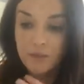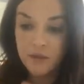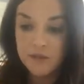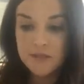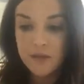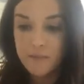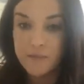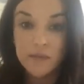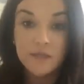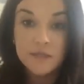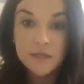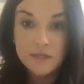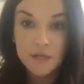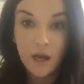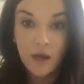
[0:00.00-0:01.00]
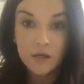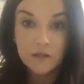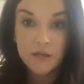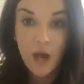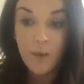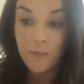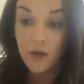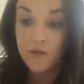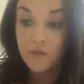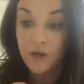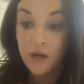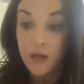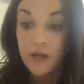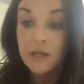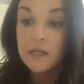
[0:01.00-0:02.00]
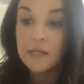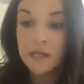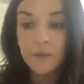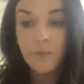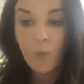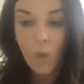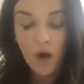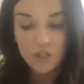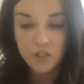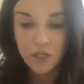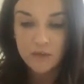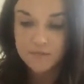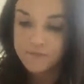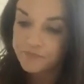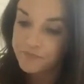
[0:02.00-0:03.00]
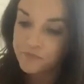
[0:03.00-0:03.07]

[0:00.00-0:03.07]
but it's something to stay on top of and keep watching.